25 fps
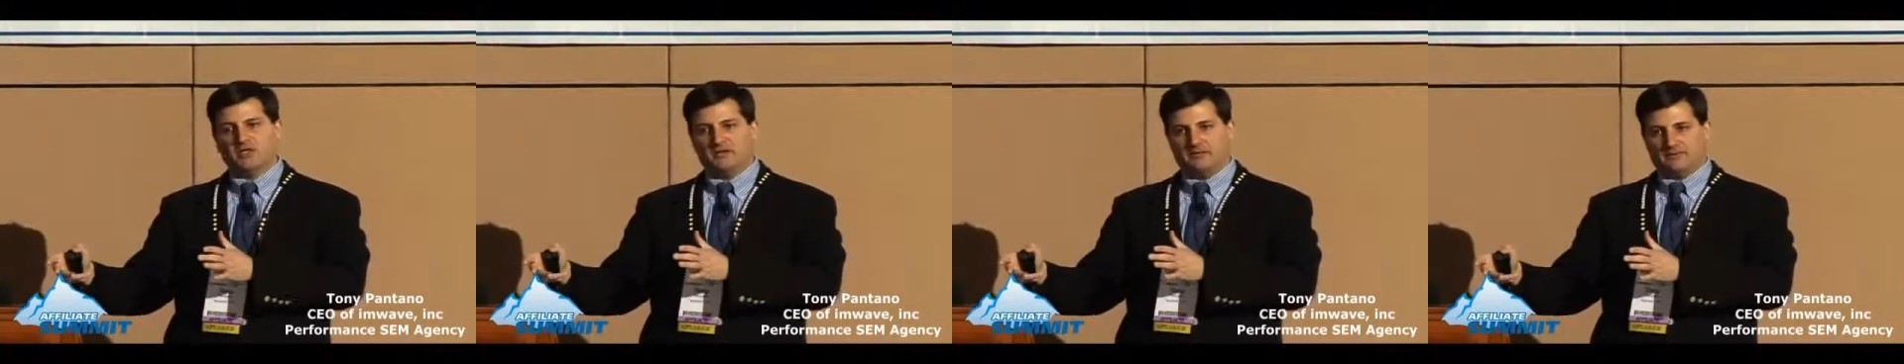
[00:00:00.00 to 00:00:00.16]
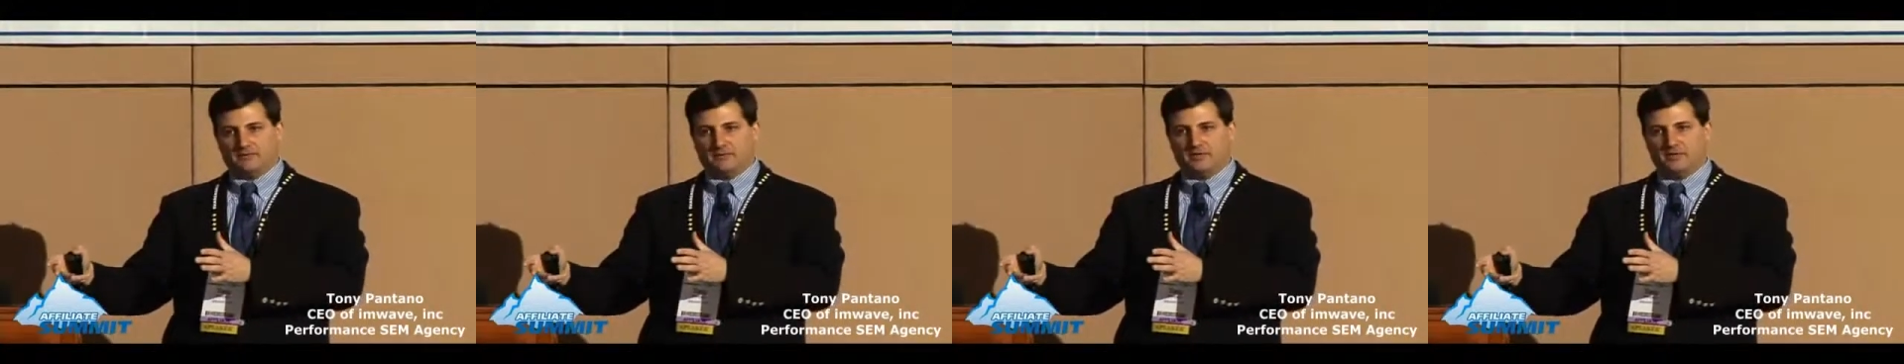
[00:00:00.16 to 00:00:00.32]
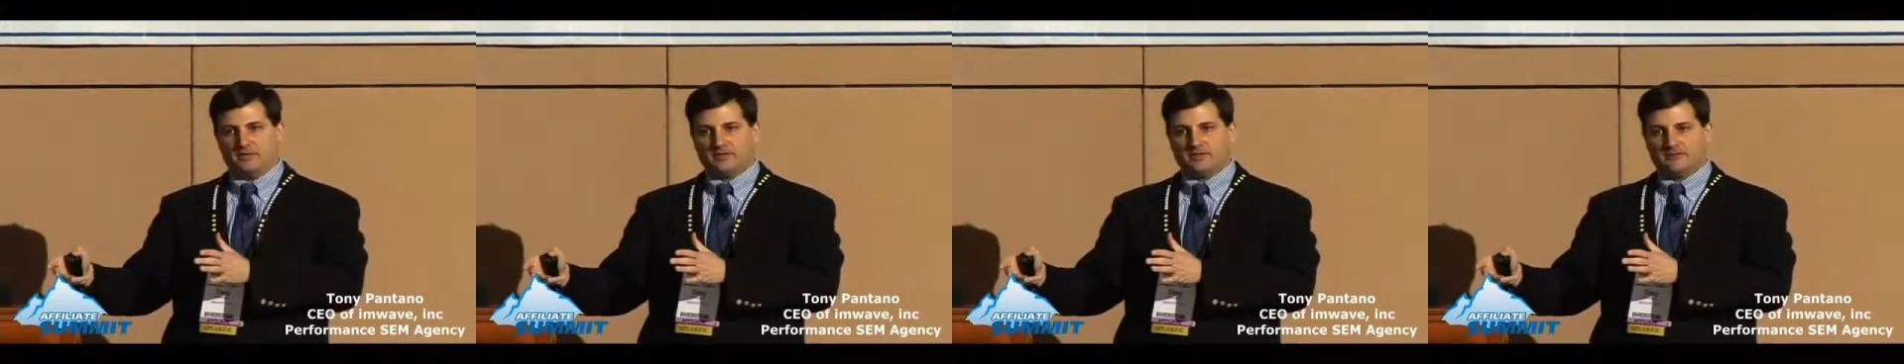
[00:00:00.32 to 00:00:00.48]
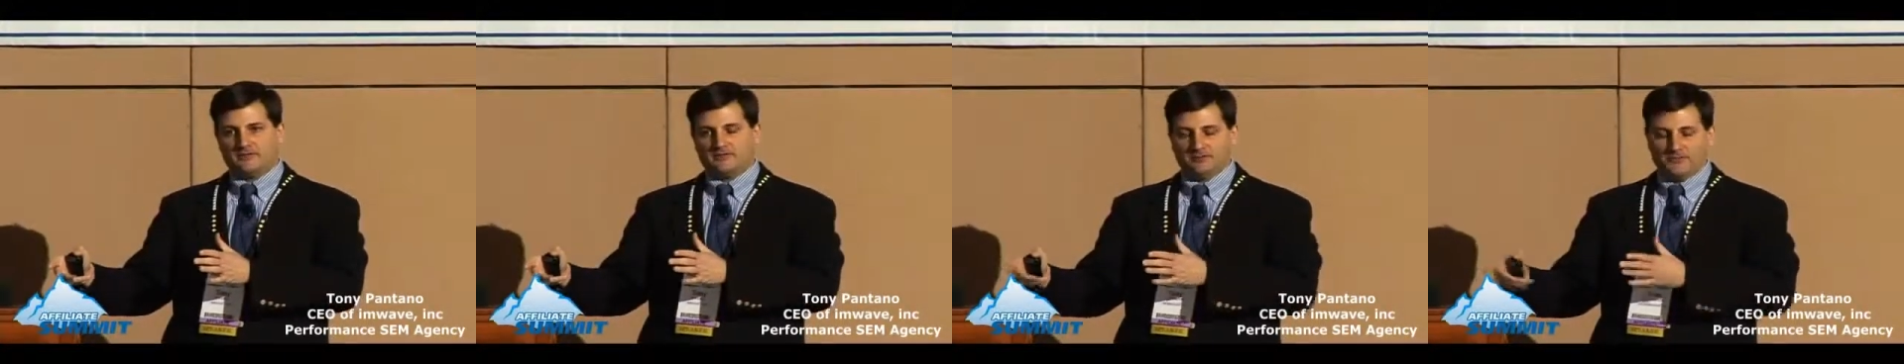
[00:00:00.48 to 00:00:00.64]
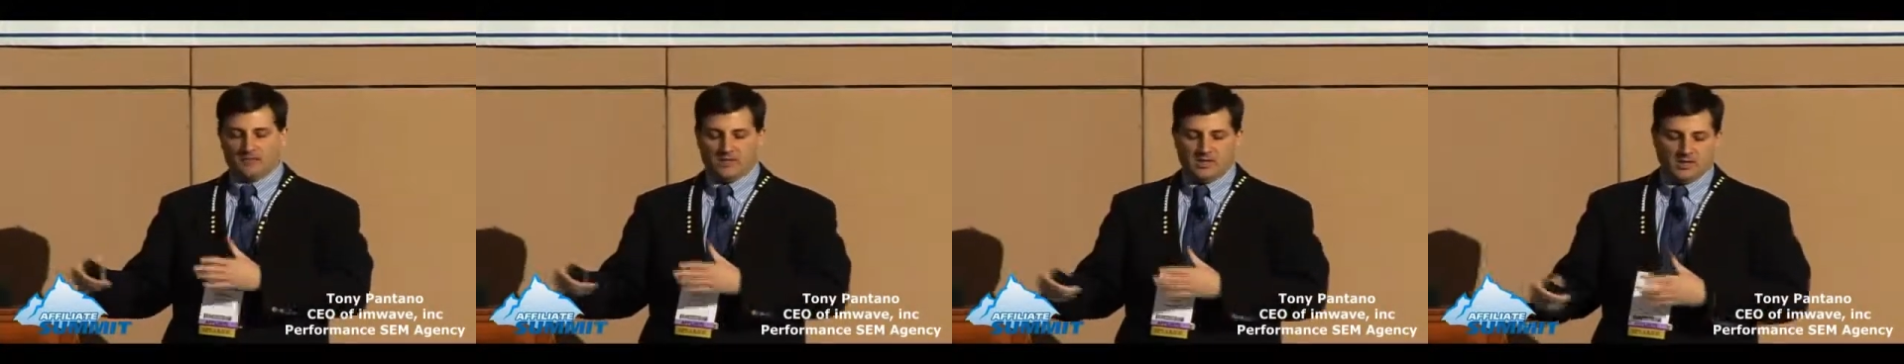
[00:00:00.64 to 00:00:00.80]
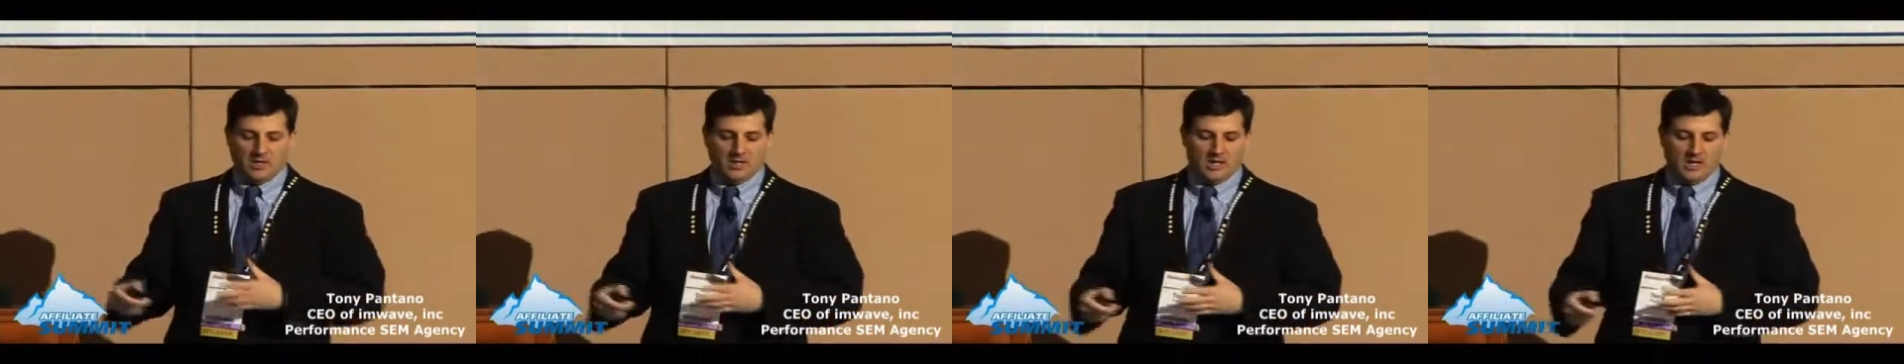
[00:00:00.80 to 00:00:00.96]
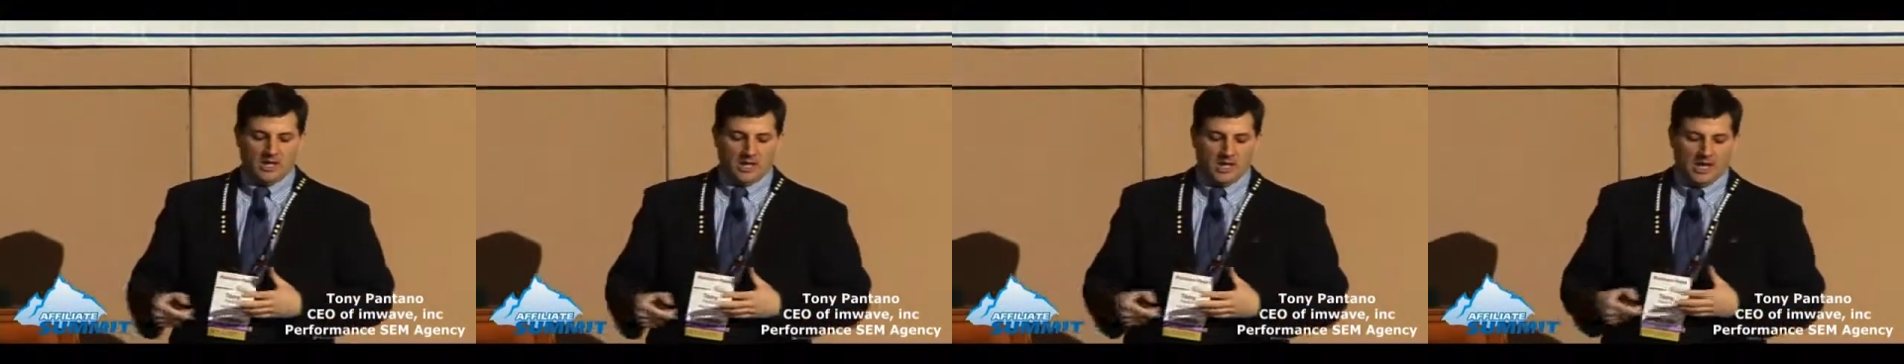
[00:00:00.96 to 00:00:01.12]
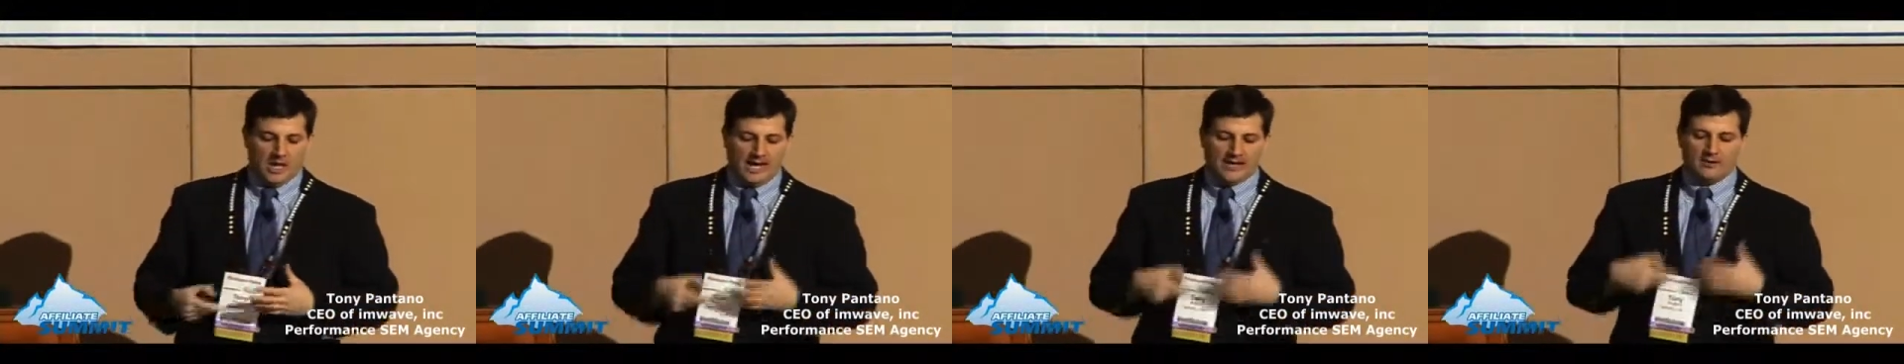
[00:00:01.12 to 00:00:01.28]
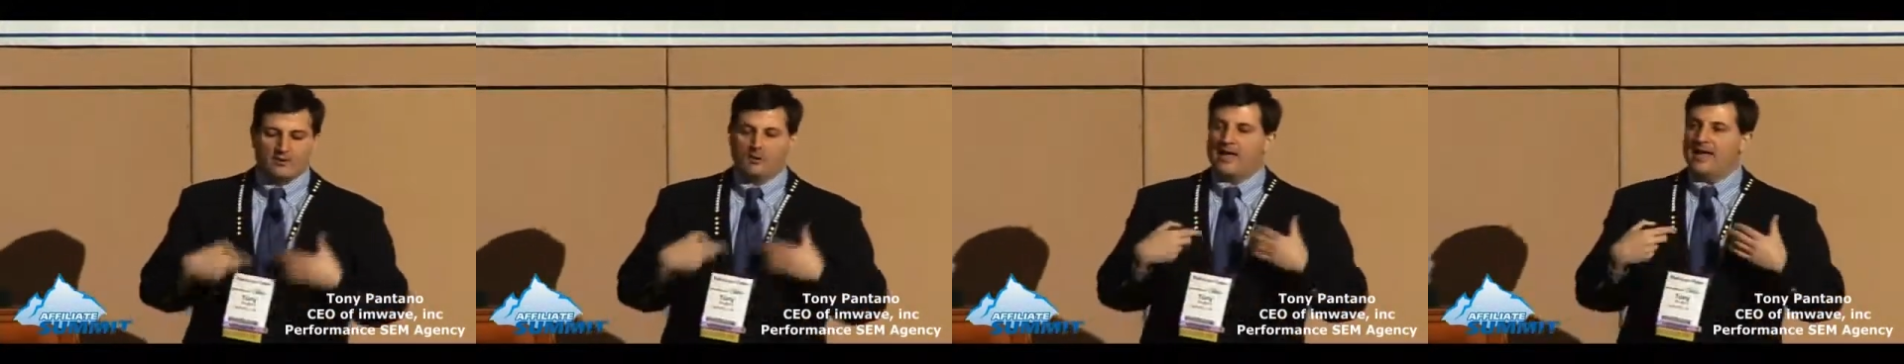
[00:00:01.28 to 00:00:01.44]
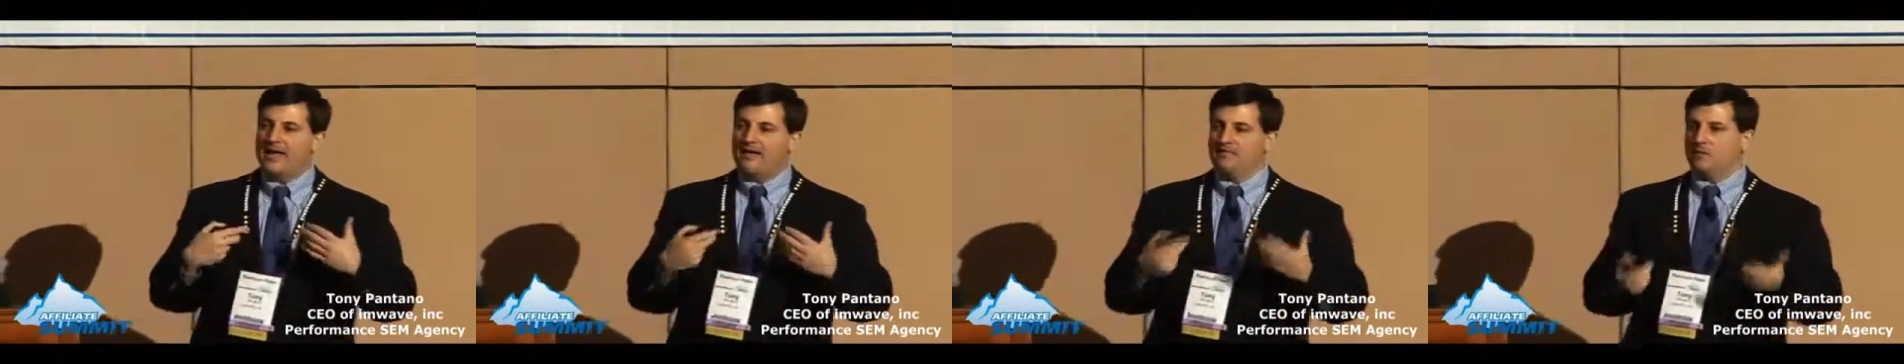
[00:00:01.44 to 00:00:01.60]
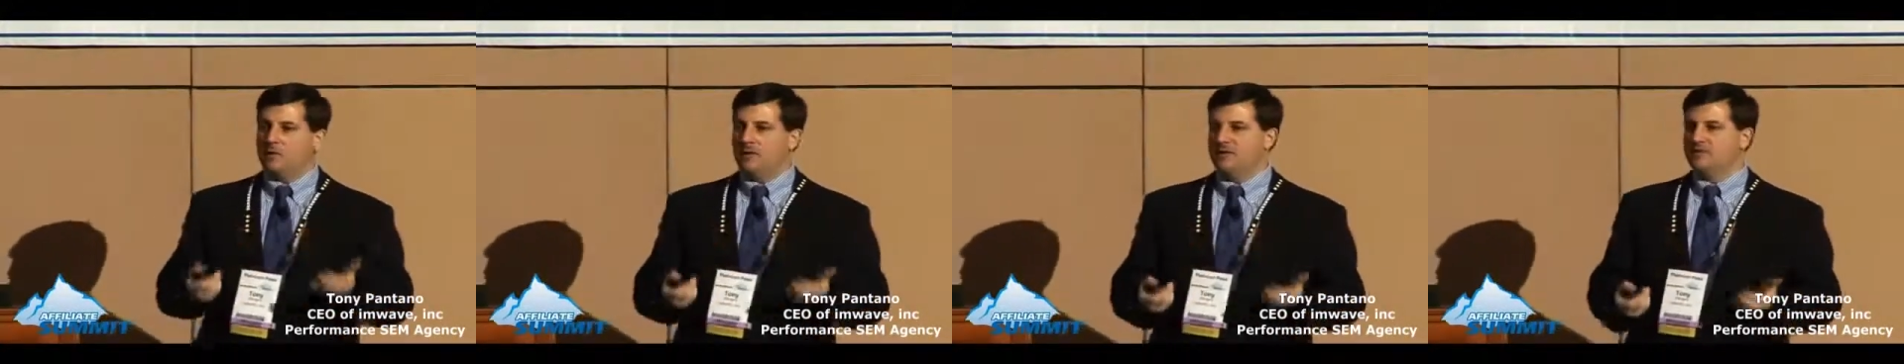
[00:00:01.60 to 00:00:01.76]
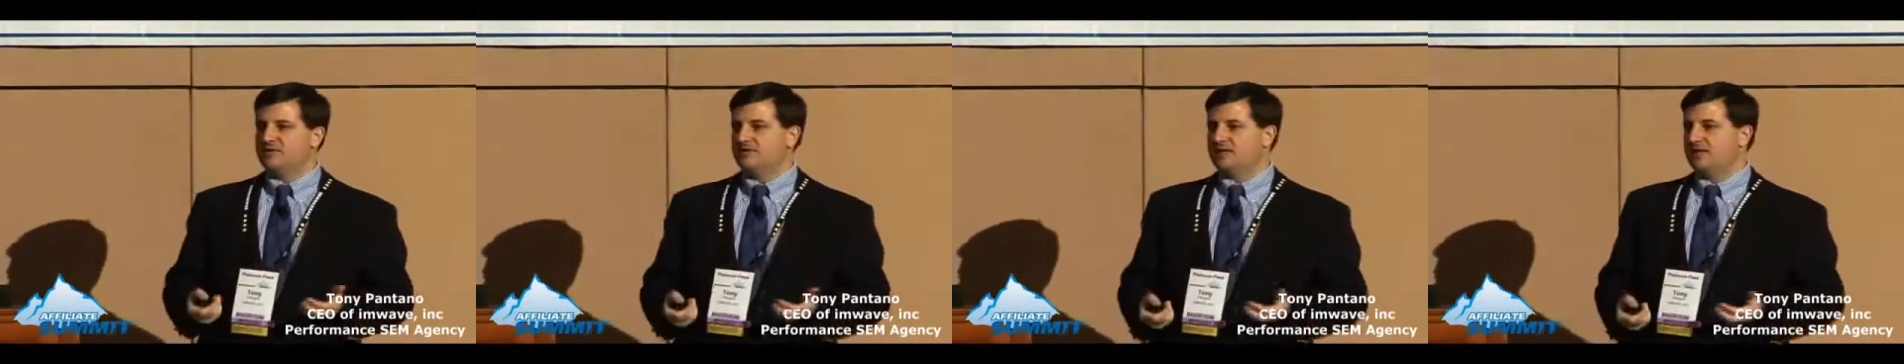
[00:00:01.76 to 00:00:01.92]
difference. I don't
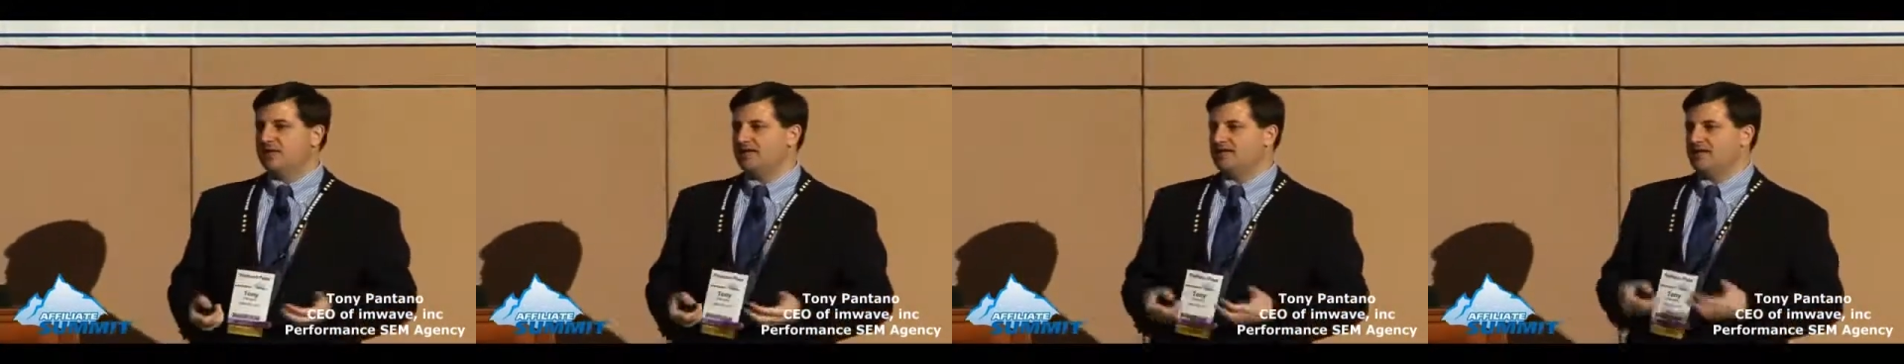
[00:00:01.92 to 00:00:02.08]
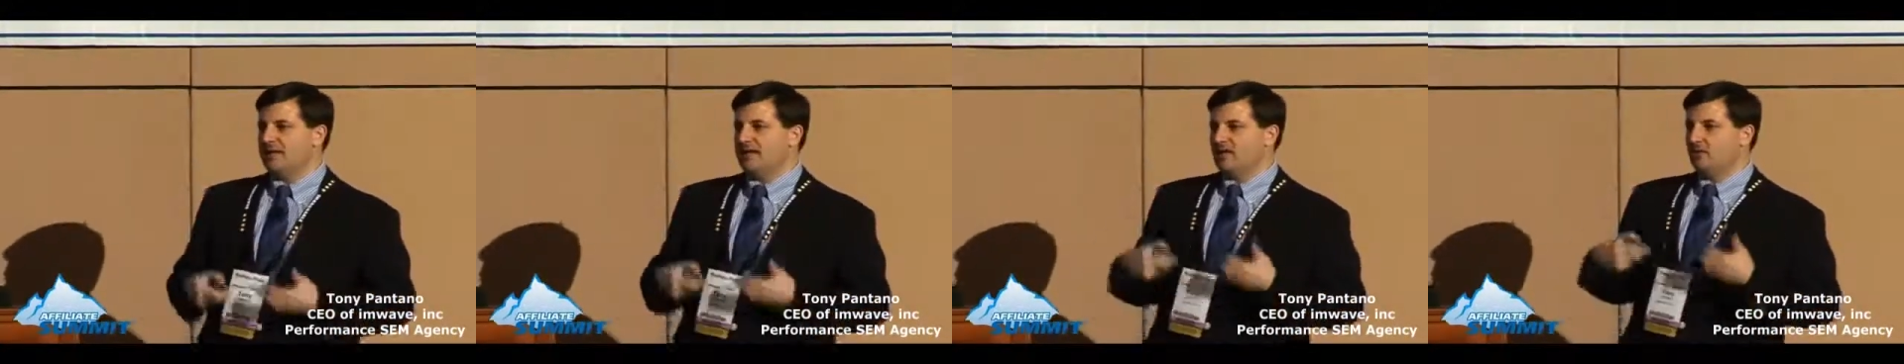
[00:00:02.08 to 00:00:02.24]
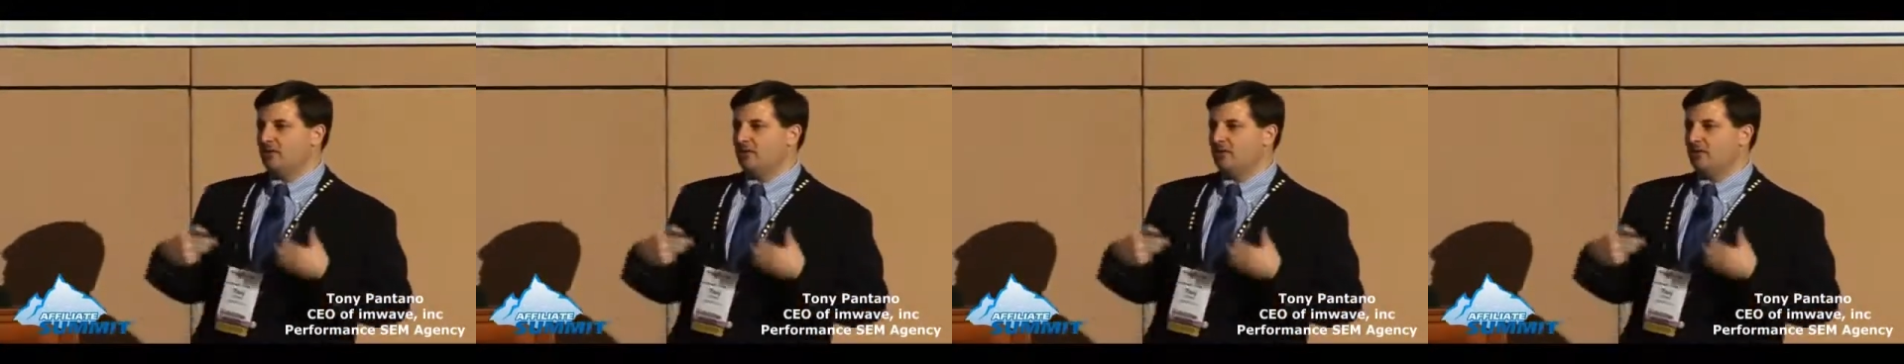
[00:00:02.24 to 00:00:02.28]
have websites.